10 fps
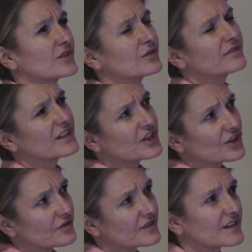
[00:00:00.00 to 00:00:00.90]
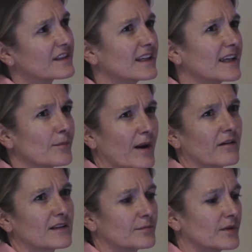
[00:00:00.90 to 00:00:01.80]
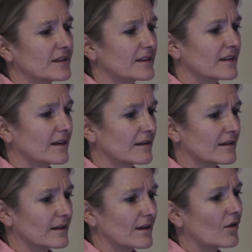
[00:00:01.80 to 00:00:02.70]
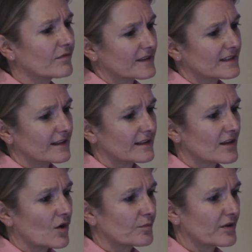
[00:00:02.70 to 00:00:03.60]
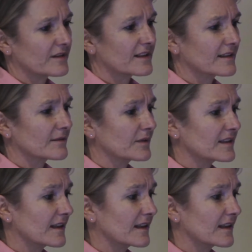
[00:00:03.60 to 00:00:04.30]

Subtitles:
to reduce the embarrassment that obviously this whole process